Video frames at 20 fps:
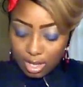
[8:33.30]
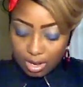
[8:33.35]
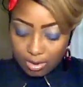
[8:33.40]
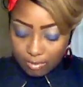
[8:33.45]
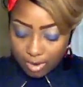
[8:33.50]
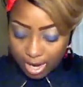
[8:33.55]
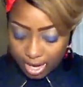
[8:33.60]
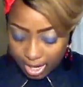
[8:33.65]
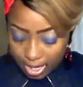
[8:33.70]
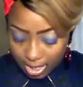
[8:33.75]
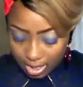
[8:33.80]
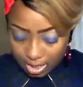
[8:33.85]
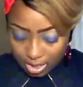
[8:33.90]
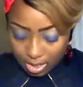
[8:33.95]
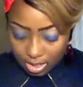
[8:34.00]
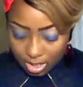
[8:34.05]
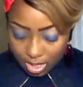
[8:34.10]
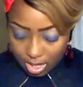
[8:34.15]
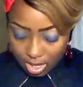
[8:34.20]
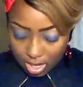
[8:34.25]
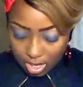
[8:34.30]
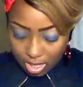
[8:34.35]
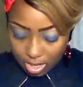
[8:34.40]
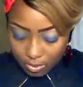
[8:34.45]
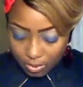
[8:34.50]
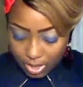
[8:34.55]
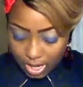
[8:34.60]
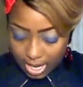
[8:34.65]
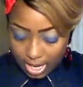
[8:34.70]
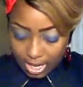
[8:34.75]
Alright, and the
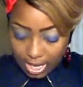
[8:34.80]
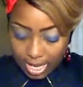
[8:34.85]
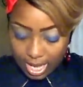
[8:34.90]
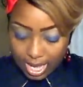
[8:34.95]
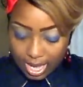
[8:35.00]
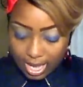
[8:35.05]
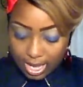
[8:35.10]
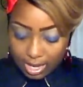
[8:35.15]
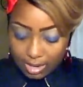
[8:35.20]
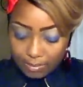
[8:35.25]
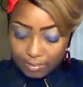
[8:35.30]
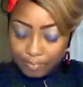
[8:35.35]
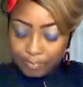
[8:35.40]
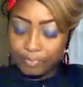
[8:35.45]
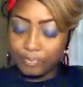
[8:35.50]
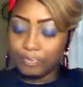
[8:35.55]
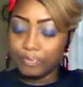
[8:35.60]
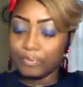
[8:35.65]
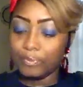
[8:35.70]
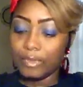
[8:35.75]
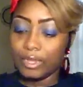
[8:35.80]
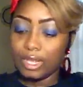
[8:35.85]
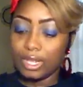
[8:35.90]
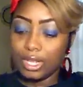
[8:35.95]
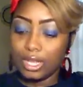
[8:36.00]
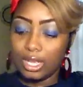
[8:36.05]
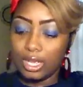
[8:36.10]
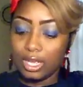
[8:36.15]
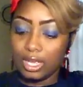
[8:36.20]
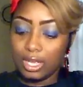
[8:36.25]
other one I got,
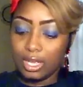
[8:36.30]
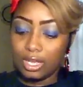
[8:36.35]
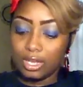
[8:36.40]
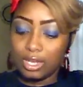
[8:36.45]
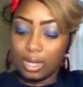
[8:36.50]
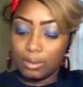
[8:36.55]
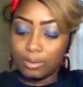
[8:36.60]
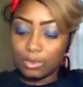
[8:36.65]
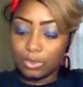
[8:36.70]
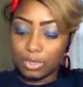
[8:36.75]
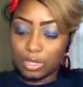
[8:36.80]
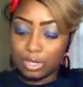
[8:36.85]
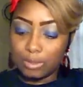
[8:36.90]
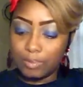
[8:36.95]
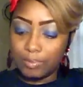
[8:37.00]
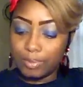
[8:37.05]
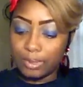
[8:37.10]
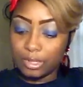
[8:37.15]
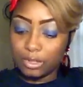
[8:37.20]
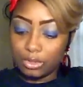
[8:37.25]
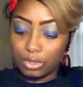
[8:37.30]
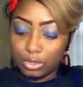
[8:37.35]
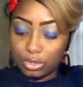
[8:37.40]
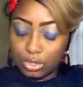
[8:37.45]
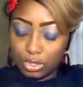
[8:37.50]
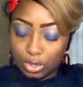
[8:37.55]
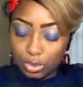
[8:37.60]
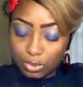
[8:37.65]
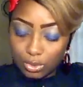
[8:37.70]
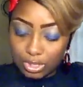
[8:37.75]
it comes with a
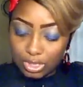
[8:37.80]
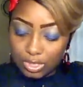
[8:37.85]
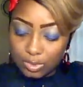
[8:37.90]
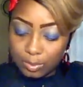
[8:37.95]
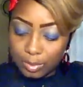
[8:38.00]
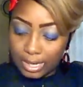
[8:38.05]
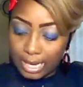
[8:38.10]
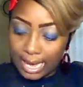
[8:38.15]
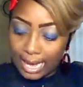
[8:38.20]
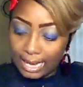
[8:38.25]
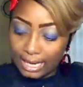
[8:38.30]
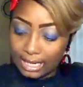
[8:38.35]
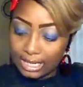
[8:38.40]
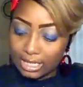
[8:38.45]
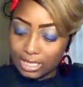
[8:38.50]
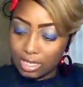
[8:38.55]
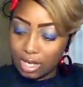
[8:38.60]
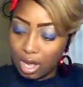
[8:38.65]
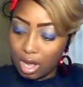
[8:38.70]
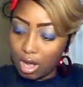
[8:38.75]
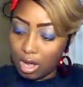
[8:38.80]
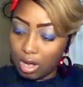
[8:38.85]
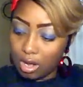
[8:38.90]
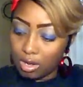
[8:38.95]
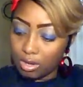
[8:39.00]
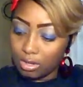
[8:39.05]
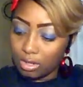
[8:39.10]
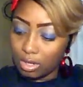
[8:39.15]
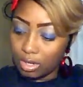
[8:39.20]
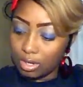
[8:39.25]
pencil too, and it's black. It's
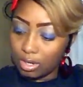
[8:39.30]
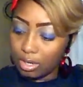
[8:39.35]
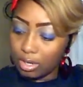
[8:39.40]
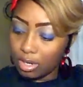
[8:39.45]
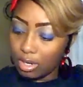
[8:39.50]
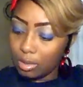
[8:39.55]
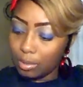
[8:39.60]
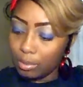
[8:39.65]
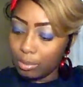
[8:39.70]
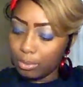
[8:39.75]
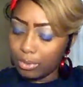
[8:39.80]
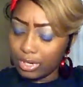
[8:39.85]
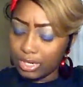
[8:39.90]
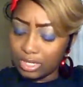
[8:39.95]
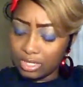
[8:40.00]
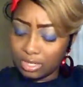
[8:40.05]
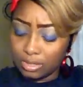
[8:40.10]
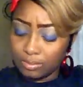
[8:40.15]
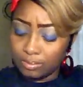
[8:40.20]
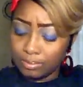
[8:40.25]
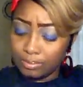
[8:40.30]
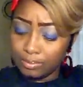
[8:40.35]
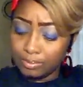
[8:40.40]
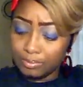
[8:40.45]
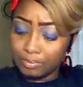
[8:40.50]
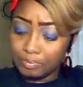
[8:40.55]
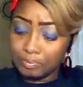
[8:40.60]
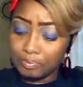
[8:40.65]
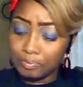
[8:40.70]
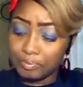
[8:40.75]
called Prism.
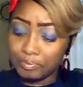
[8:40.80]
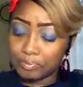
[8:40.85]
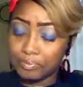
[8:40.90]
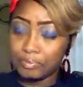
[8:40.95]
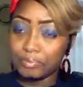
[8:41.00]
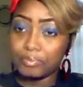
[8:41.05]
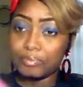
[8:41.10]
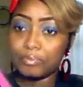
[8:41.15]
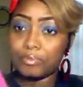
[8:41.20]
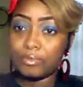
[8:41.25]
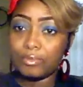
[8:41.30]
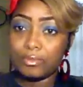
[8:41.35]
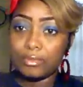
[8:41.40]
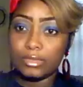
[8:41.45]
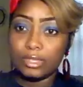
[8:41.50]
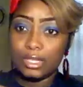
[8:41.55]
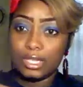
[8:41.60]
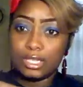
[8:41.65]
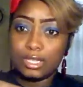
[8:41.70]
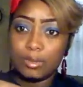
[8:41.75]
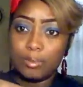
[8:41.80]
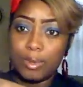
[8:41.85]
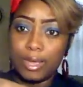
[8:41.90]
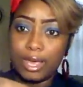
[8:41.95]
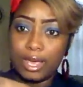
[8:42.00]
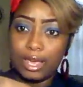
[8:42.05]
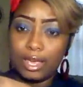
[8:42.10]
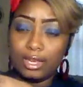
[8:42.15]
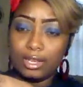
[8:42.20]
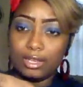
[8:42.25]
That's the
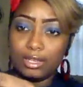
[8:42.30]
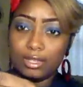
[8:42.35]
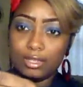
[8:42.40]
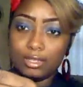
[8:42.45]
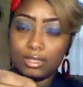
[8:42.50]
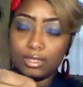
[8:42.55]
pack.